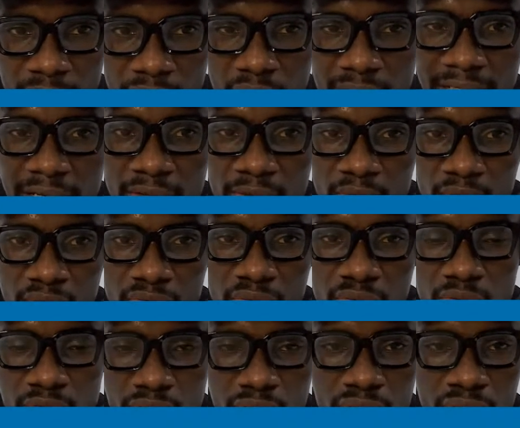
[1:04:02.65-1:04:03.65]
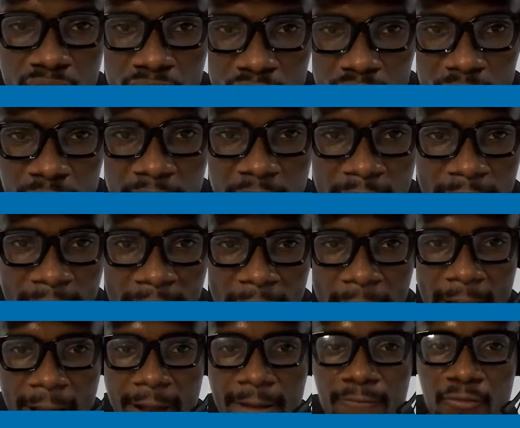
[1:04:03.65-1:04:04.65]
So you can go to YouTube
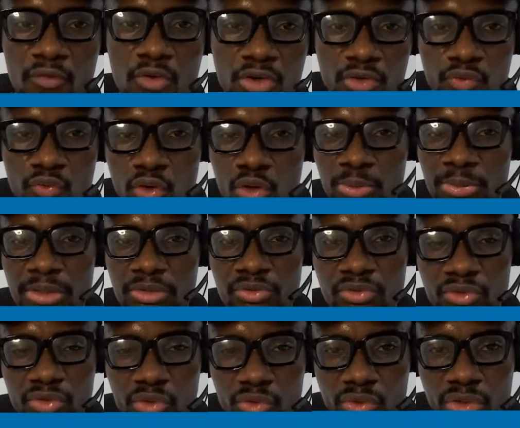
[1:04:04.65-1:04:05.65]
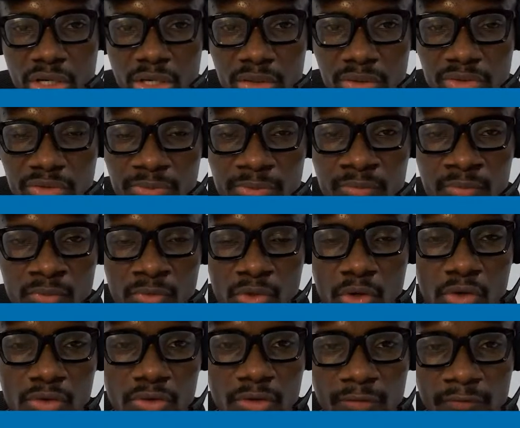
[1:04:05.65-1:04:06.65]
and watch WordPress tutorials
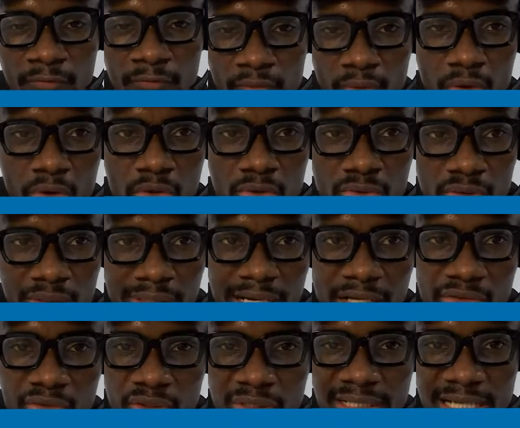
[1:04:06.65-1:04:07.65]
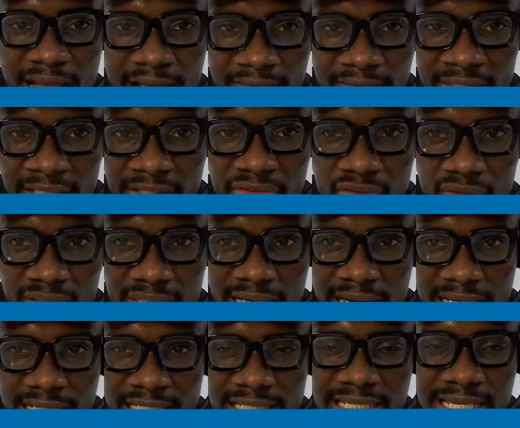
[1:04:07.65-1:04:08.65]
on your phone. You can join live sections
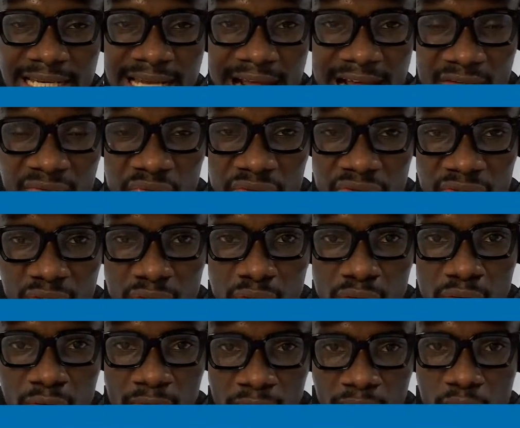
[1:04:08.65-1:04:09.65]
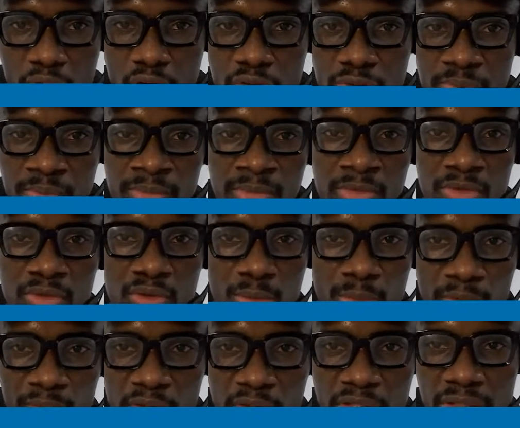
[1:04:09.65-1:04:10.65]
like this and ask questions on your phone. So
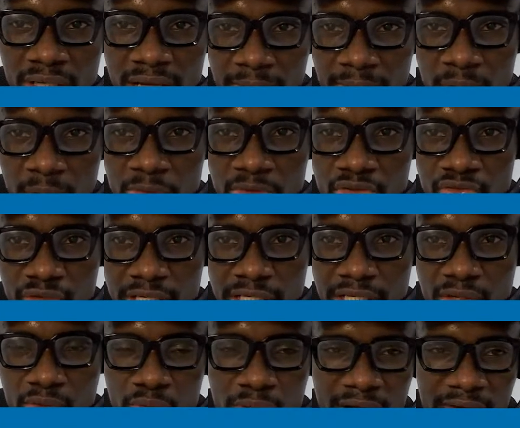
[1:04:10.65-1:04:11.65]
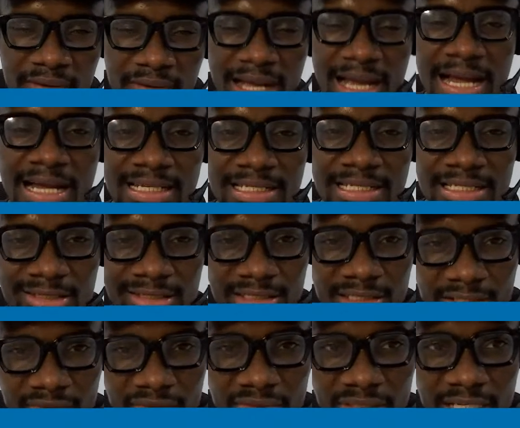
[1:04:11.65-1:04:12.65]
before your laptop is ready, you would have had the
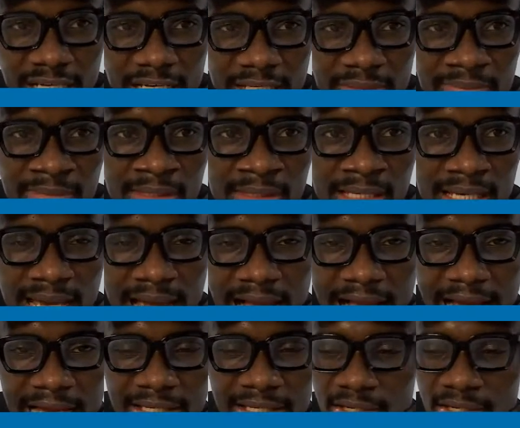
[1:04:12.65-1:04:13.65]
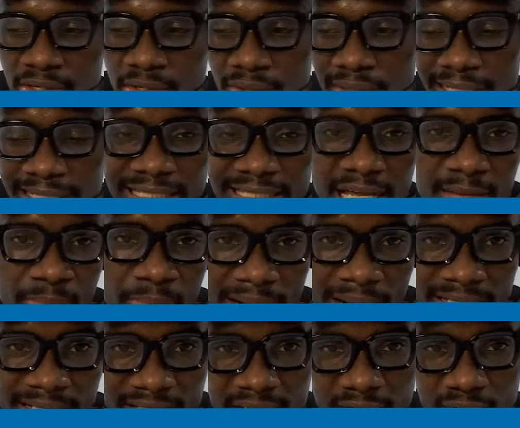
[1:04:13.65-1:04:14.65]
skill set, and you can start
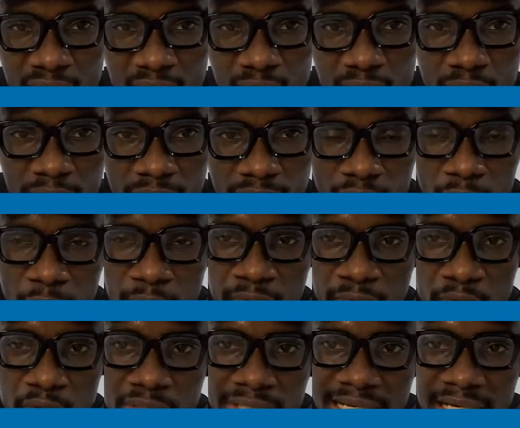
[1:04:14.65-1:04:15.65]
practicing with your phone.